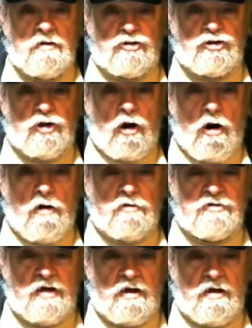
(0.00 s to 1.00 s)

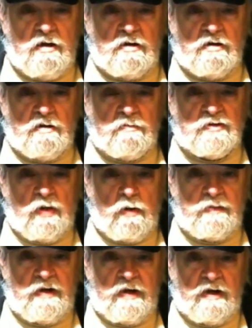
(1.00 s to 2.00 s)
charge in and
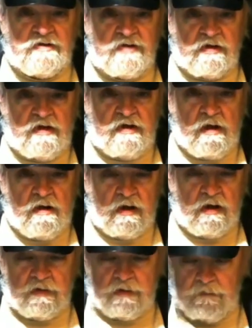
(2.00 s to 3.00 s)
absorb the hits and kill
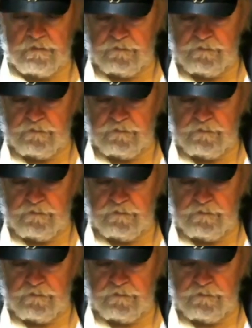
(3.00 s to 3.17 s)
it.